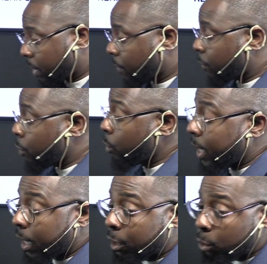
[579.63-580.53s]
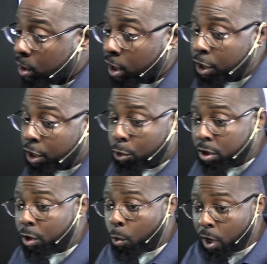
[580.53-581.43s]
But if you get used to
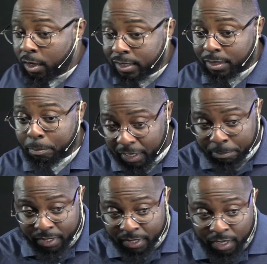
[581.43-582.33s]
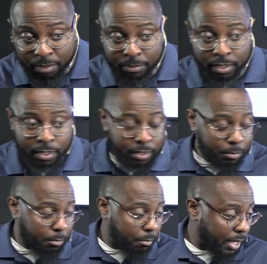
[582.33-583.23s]
using the word as a pick me up,
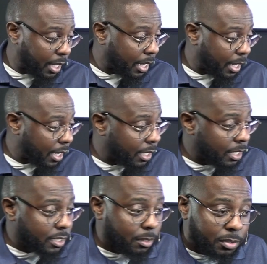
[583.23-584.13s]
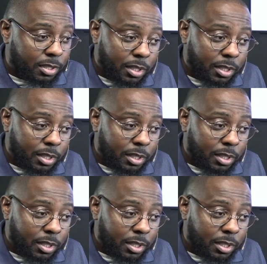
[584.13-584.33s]
man, there's some